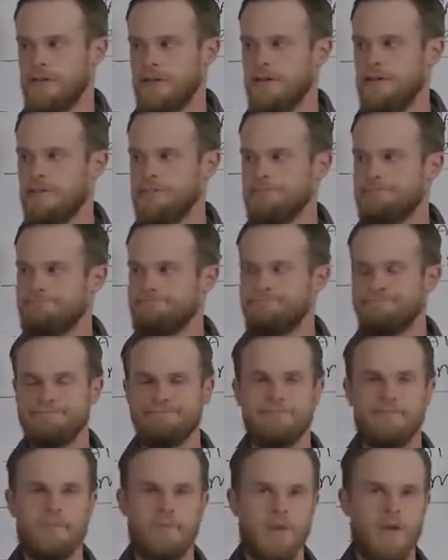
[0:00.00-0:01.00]

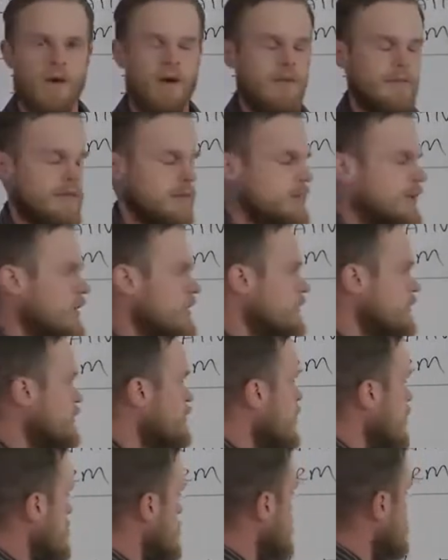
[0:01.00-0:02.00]
the imperative
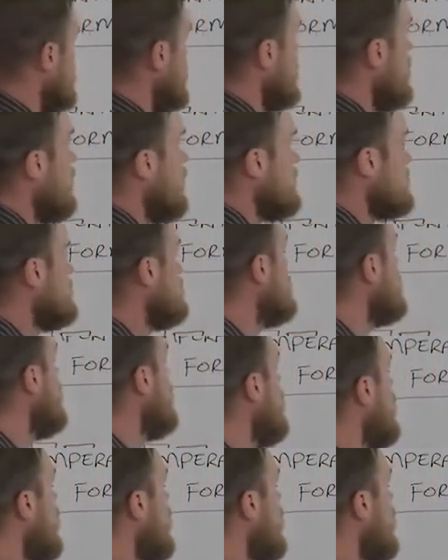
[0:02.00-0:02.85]
forms because